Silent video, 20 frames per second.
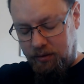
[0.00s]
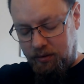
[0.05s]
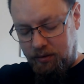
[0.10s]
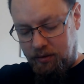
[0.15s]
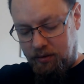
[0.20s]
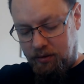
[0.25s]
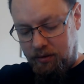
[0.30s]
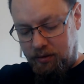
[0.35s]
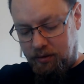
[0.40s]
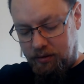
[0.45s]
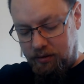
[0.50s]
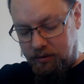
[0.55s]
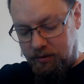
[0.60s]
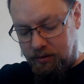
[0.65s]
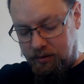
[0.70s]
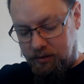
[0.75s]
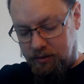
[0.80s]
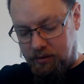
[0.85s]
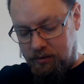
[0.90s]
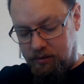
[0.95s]

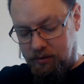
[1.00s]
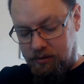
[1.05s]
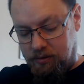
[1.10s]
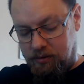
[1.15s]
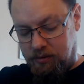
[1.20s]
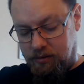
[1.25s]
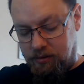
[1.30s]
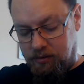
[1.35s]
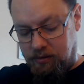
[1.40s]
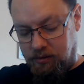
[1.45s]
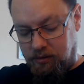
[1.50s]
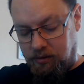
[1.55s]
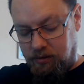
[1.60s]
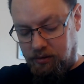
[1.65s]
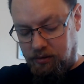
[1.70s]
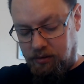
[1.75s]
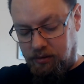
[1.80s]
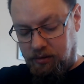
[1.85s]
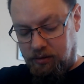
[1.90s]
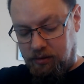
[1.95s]

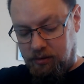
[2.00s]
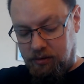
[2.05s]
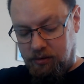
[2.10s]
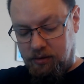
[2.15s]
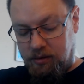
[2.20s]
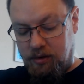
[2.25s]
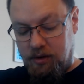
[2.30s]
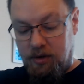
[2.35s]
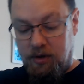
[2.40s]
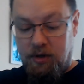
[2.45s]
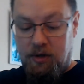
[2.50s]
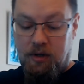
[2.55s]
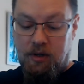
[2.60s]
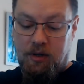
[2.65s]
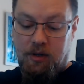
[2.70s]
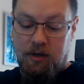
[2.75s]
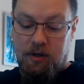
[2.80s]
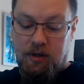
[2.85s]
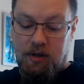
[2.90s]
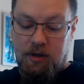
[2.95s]

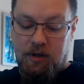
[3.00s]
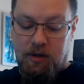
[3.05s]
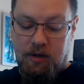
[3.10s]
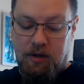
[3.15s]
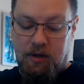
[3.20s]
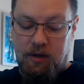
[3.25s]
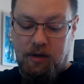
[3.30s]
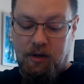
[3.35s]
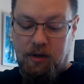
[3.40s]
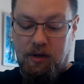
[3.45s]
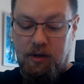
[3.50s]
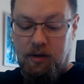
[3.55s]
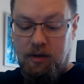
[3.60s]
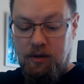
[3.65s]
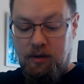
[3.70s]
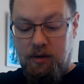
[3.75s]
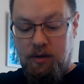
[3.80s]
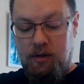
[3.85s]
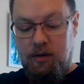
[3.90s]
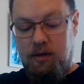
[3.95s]

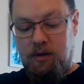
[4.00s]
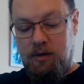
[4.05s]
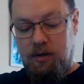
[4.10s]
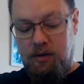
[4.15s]
(no one is talking)